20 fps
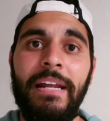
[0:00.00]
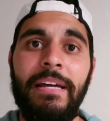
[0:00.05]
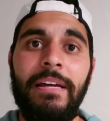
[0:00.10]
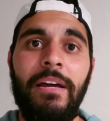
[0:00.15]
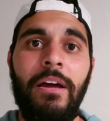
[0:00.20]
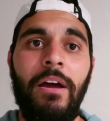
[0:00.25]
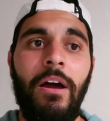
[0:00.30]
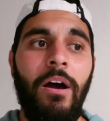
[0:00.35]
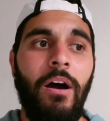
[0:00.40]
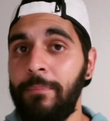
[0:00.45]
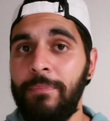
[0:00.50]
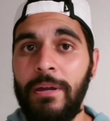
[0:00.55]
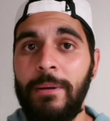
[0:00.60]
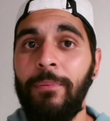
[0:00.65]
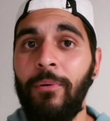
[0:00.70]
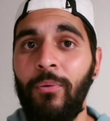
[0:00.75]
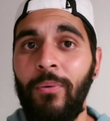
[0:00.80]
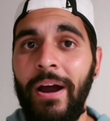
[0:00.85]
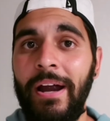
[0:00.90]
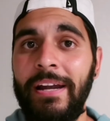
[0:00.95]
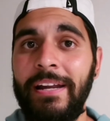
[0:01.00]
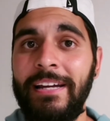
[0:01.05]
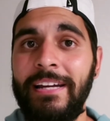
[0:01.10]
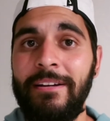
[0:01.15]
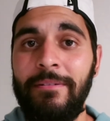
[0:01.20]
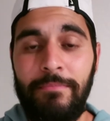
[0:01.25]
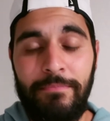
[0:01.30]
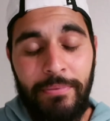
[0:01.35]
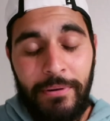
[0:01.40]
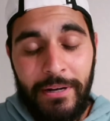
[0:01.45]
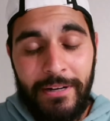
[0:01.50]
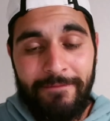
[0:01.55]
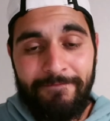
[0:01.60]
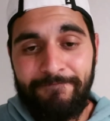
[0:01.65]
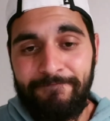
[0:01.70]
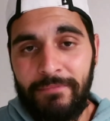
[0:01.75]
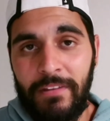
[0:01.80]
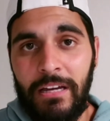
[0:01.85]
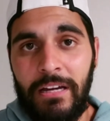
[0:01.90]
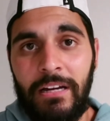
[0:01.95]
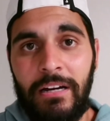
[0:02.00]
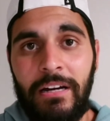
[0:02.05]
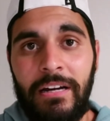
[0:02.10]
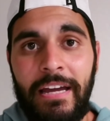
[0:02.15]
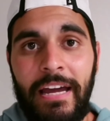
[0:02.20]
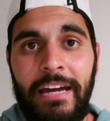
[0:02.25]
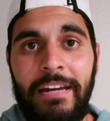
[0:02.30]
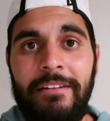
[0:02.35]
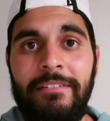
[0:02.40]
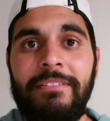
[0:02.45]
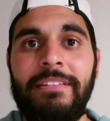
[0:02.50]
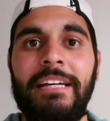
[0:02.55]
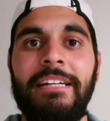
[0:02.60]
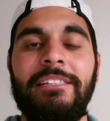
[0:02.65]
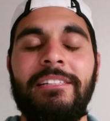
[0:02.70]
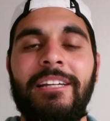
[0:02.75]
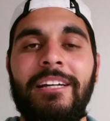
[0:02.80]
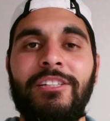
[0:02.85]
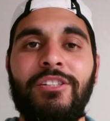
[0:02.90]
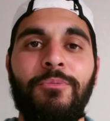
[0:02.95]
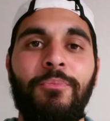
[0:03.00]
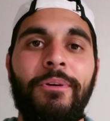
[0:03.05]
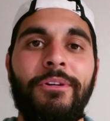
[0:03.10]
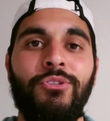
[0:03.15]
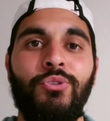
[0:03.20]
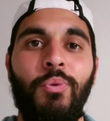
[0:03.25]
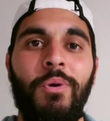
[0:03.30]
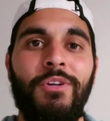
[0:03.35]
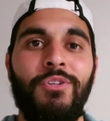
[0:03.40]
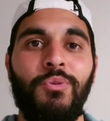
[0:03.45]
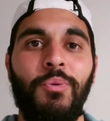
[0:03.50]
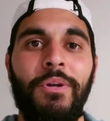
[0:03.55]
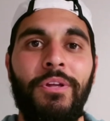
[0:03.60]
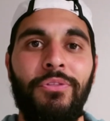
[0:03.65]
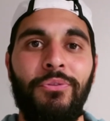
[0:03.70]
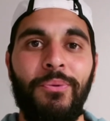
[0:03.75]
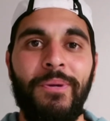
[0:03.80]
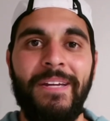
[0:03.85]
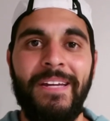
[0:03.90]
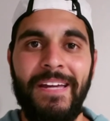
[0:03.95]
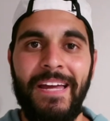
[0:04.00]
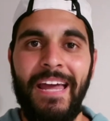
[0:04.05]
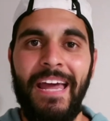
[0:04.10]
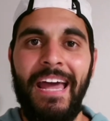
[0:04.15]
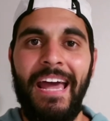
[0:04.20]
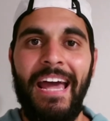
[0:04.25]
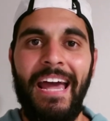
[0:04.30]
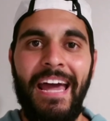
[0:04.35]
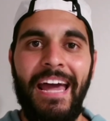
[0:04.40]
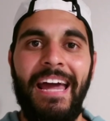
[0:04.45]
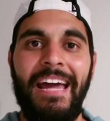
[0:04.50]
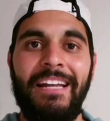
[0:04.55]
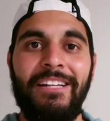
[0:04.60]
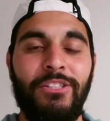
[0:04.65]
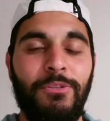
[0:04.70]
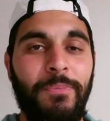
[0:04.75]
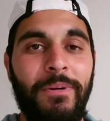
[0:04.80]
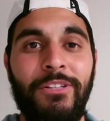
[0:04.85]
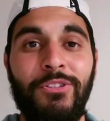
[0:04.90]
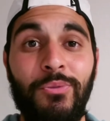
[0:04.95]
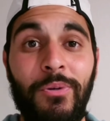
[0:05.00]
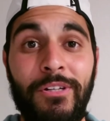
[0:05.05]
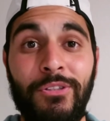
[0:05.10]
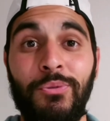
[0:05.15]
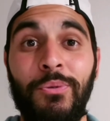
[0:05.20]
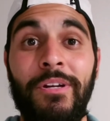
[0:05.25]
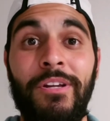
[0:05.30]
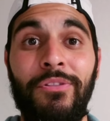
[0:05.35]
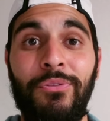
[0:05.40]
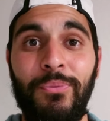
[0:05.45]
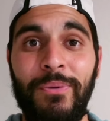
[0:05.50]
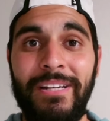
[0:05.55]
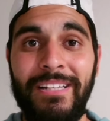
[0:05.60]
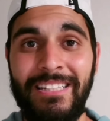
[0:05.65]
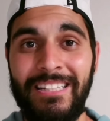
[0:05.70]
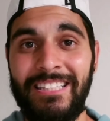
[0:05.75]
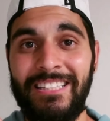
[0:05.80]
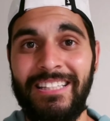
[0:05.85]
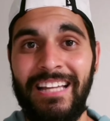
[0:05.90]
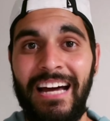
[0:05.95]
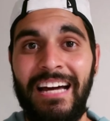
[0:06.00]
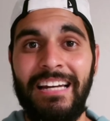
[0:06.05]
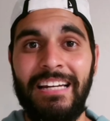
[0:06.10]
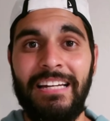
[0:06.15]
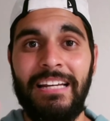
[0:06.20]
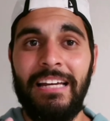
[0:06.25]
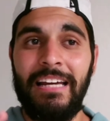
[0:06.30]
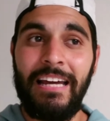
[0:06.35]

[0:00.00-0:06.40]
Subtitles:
it. Are people riding it? But again, they said spring 2023, and spring 2023 does not,